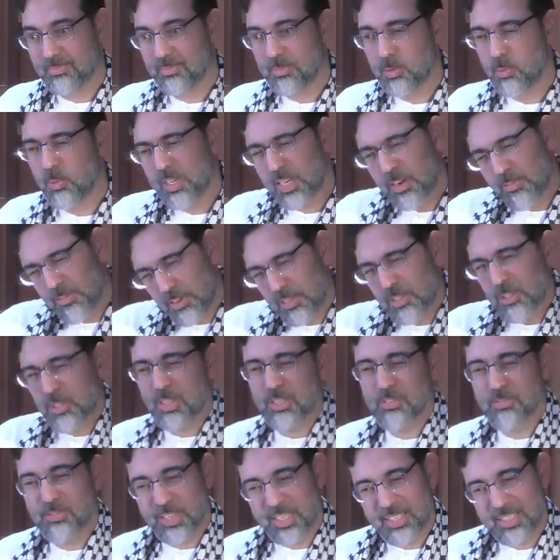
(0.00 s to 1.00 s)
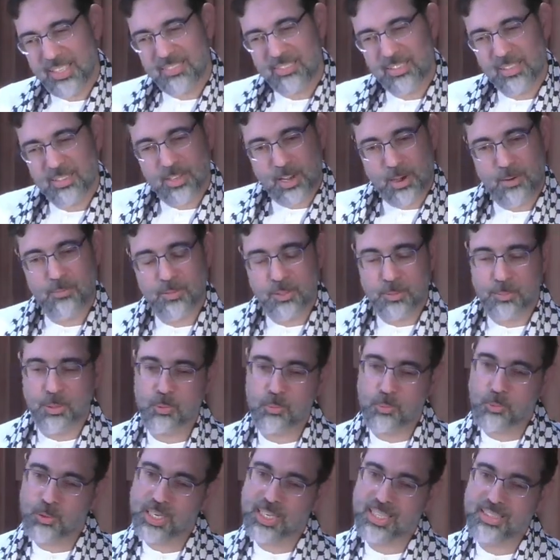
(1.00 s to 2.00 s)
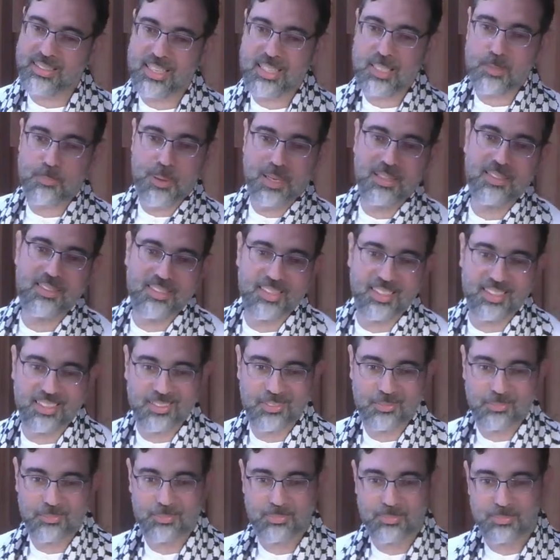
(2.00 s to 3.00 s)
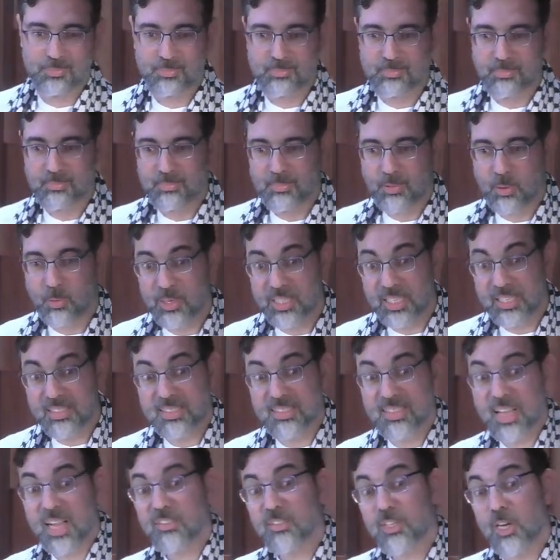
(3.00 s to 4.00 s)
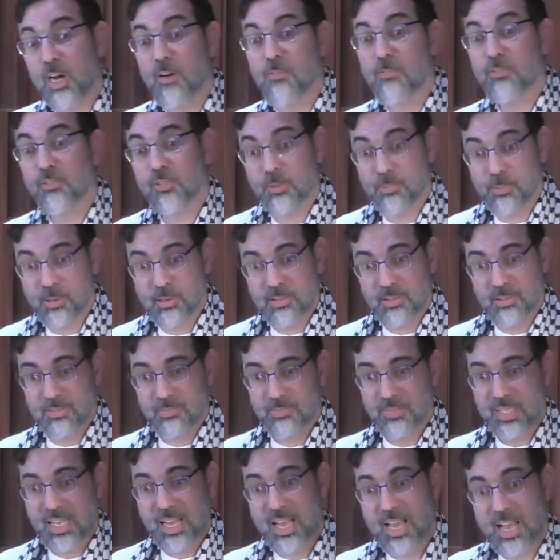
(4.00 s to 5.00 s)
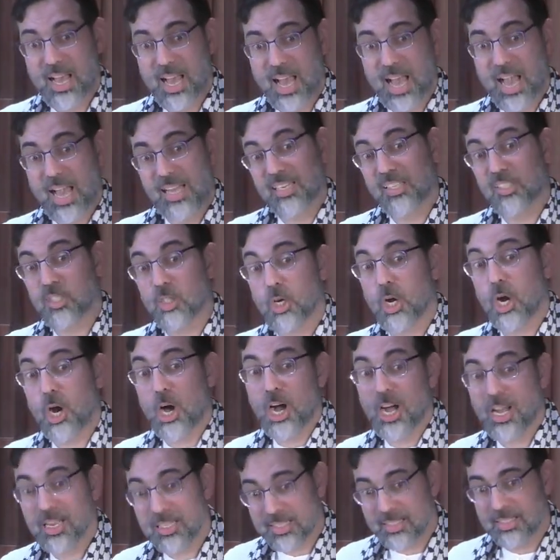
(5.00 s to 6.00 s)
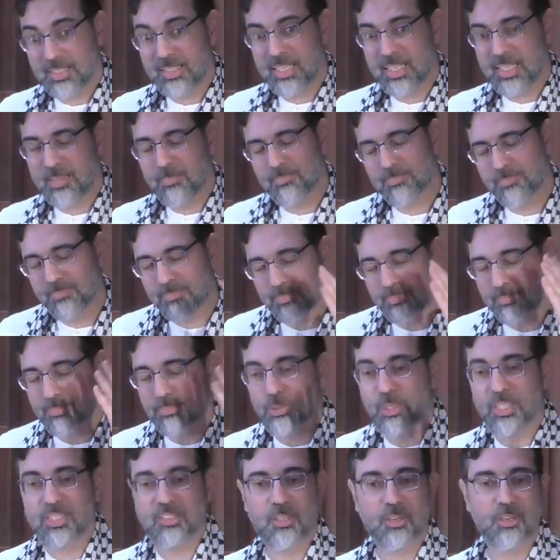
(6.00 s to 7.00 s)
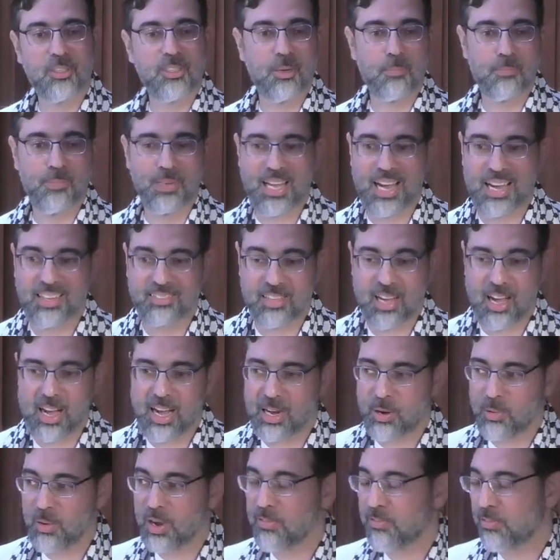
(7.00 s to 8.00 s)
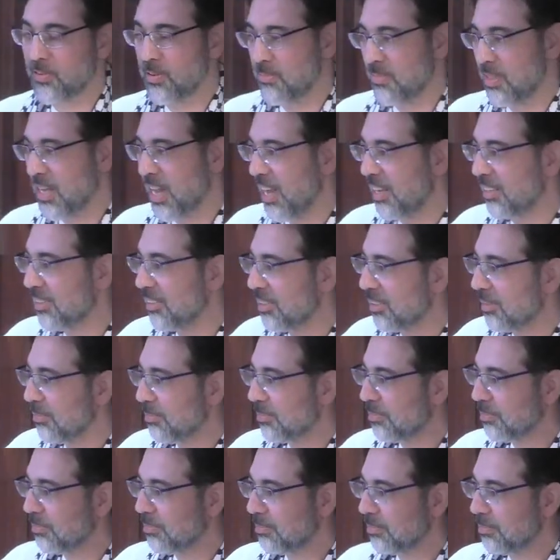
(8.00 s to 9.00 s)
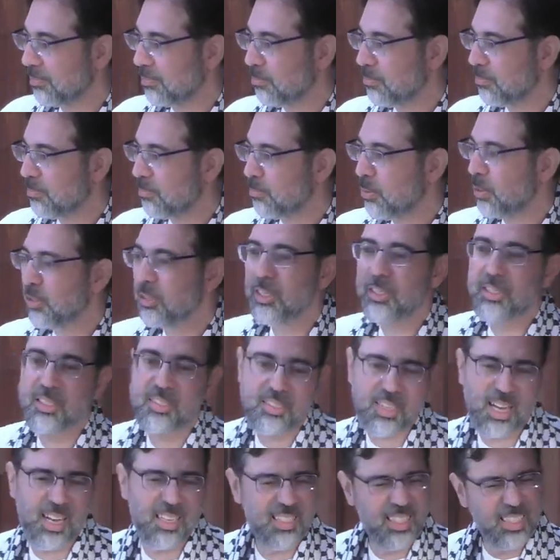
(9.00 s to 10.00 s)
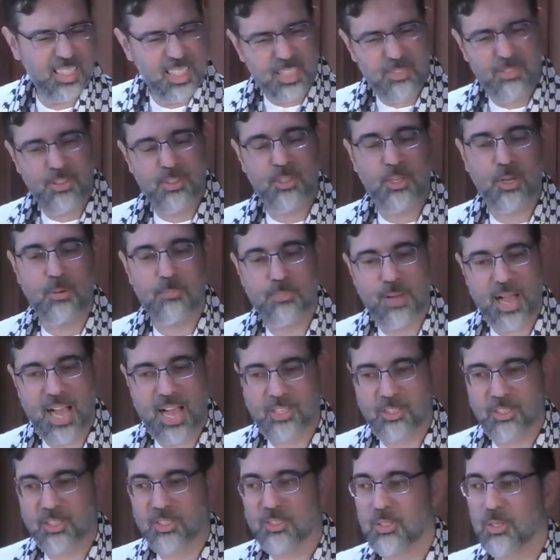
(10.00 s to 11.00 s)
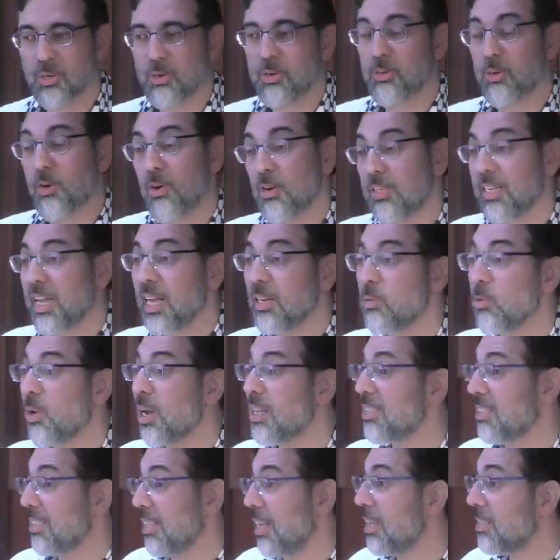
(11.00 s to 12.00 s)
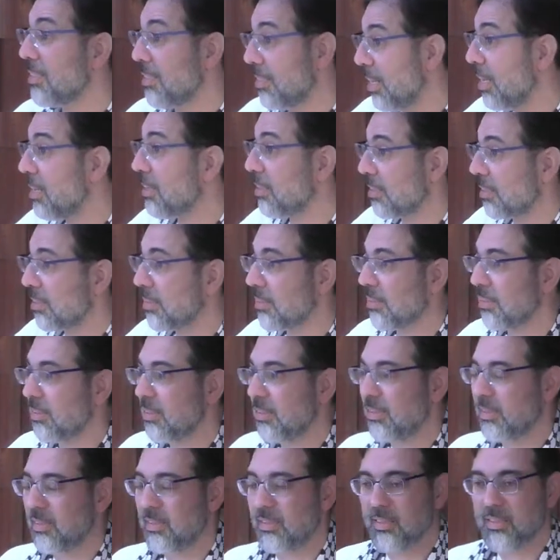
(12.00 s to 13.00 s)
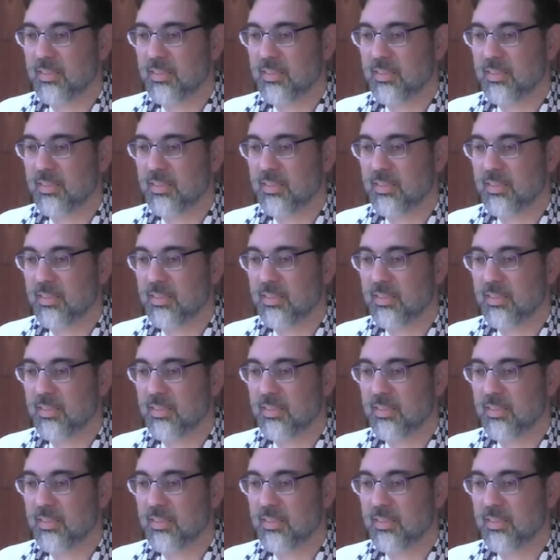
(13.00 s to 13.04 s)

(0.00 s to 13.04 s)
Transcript: Whatever is convenient and comfortable, we dispense it. But when it's not comfortable and it's costly, we turn a blind eye away from that. Politicizing even compassion. So Cornel West says this.